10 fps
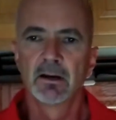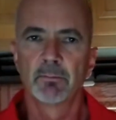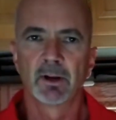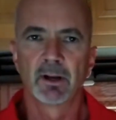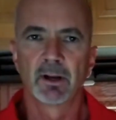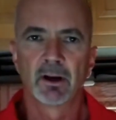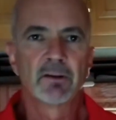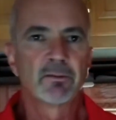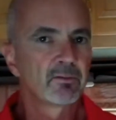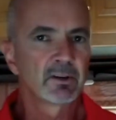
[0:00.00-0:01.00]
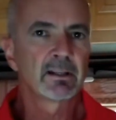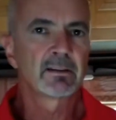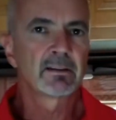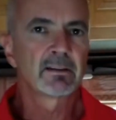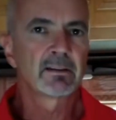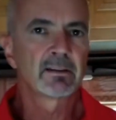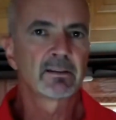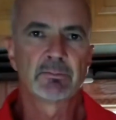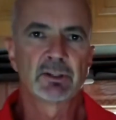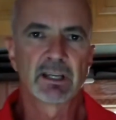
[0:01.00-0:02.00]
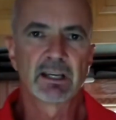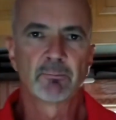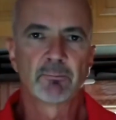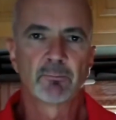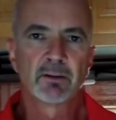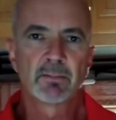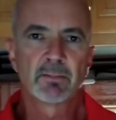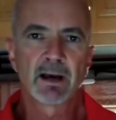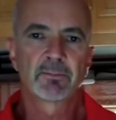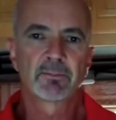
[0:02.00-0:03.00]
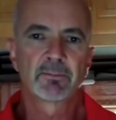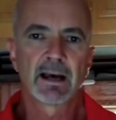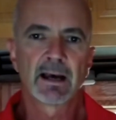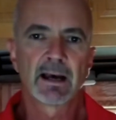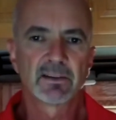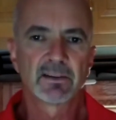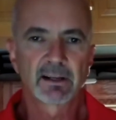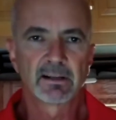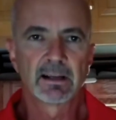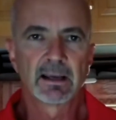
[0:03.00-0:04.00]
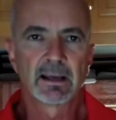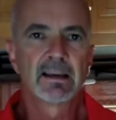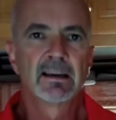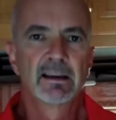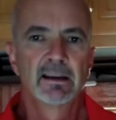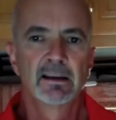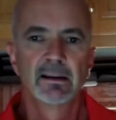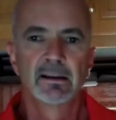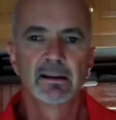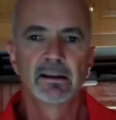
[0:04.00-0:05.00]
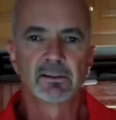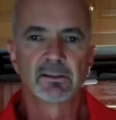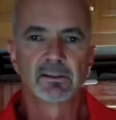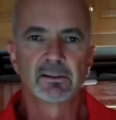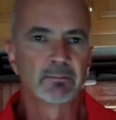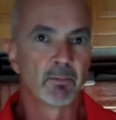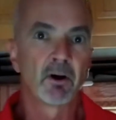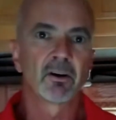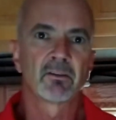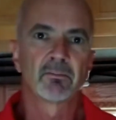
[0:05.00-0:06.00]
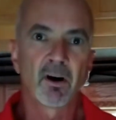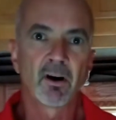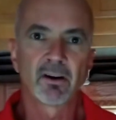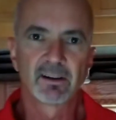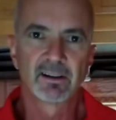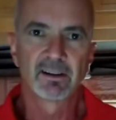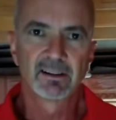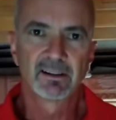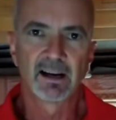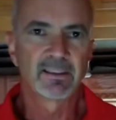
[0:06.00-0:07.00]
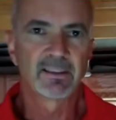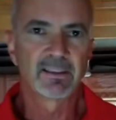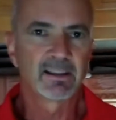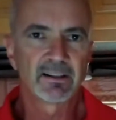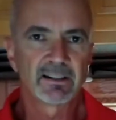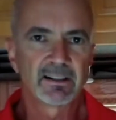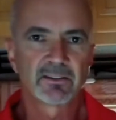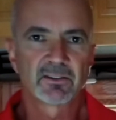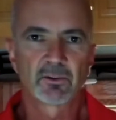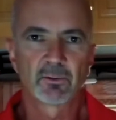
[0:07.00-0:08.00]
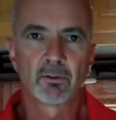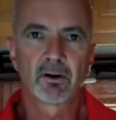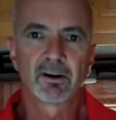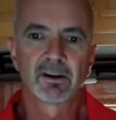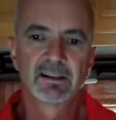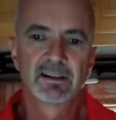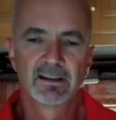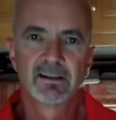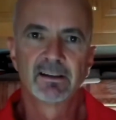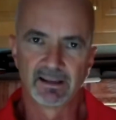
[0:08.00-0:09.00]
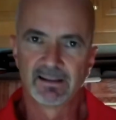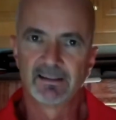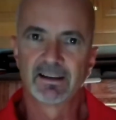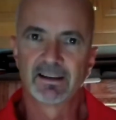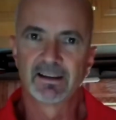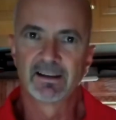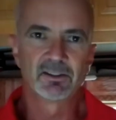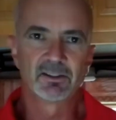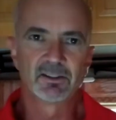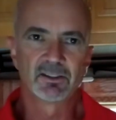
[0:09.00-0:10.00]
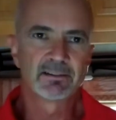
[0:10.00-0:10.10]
But I'll never forget that time she came running back from the line on the second day, and she said, Mark, Mark, I think I finally got the score. And indeed she did.